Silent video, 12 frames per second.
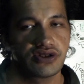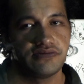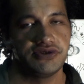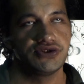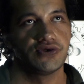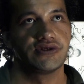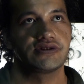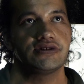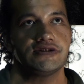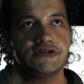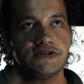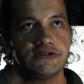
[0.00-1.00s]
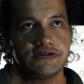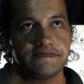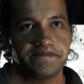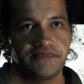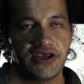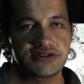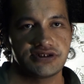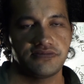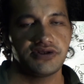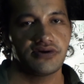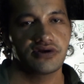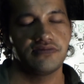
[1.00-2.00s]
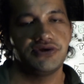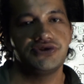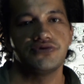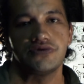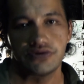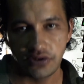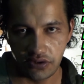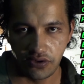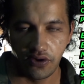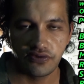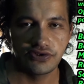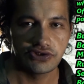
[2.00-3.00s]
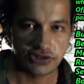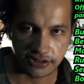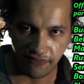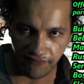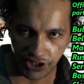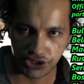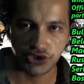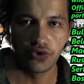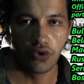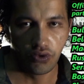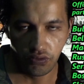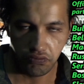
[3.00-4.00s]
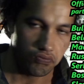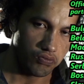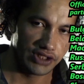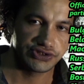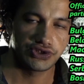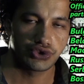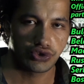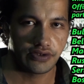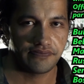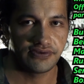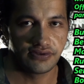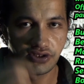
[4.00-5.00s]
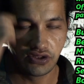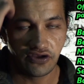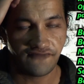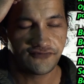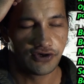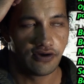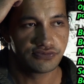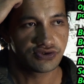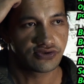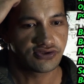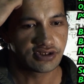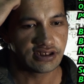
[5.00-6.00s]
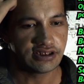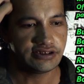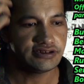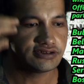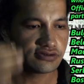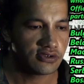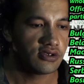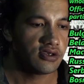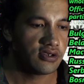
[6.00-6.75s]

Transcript: I'm going to be doing, The activity I'm going to be doing along this eventual once a trip in a lifetime sort of thing is